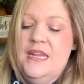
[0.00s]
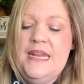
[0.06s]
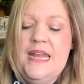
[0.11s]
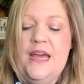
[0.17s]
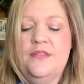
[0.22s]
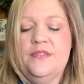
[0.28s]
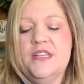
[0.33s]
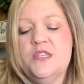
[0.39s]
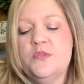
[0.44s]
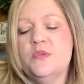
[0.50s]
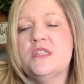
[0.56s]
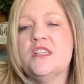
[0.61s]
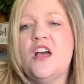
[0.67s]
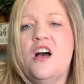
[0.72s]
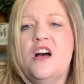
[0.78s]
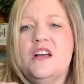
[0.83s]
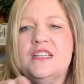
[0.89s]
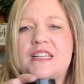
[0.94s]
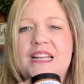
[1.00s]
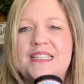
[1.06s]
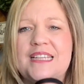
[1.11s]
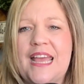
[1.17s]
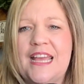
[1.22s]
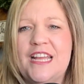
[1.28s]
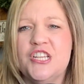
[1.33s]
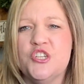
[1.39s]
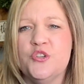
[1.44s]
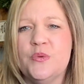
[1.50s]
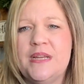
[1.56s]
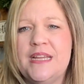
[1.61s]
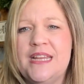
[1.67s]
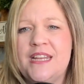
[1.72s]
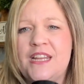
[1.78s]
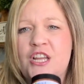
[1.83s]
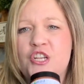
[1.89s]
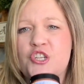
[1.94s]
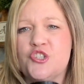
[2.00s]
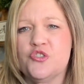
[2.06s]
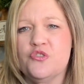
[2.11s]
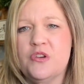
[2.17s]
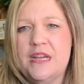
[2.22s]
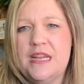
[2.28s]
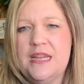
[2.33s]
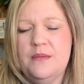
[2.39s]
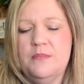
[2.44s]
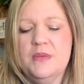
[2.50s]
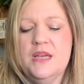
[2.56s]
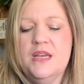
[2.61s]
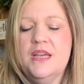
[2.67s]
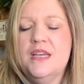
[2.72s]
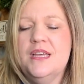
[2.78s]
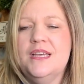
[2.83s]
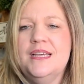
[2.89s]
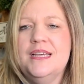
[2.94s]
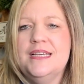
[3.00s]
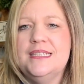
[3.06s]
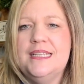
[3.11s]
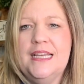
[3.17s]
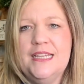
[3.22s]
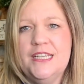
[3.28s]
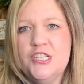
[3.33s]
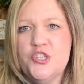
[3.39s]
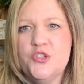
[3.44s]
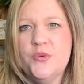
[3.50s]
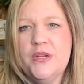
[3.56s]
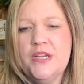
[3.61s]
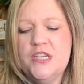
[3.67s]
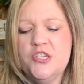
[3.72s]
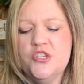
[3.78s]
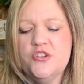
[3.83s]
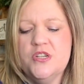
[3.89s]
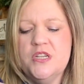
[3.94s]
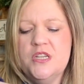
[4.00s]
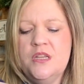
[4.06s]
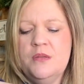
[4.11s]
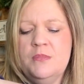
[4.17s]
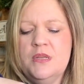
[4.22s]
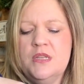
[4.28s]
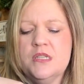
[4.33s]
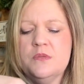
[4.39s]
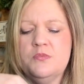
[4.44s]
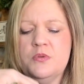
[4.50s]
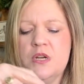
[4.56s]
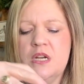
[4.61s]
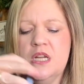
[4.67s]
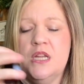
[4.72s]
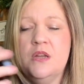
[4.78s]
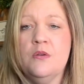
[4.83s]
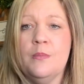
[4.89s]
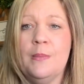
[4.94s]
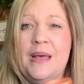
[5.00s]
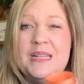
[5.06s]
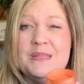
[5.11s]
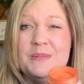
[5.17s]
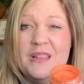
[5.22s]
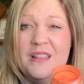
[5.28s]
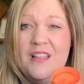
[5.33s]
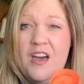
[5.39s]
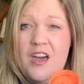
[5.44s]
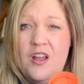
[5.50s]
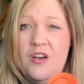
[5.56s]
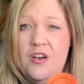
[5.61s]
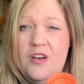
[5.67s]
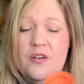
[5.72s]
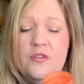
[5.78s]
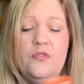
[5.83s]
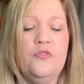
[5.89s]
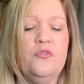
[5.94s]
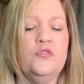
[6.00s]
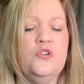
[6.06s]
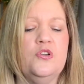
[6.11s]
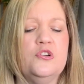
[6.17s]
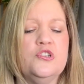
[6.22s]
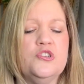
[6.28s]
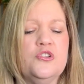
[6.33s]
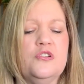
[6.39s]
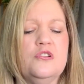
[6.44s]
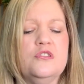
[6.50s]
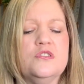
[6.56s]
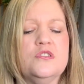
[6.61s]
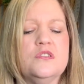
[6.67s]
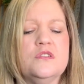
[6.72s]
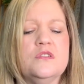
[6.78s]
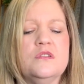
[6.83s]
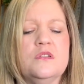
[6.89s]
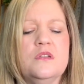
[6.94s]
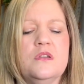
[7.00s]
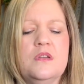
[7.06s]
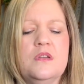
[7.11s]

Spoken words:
Now, this one's called Tangerine Dream. Tangerine Dream is pretty. It reminds me a lot of Nurture's,